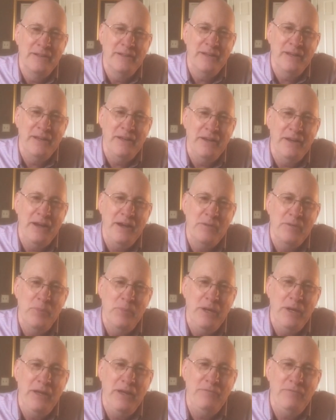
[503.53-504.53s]
at our
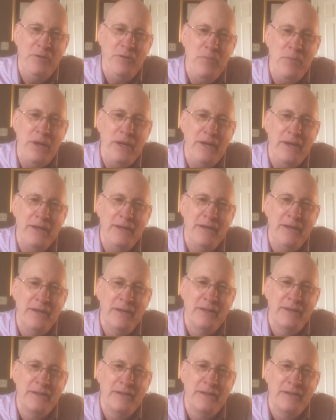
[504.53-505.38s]
beloved meeting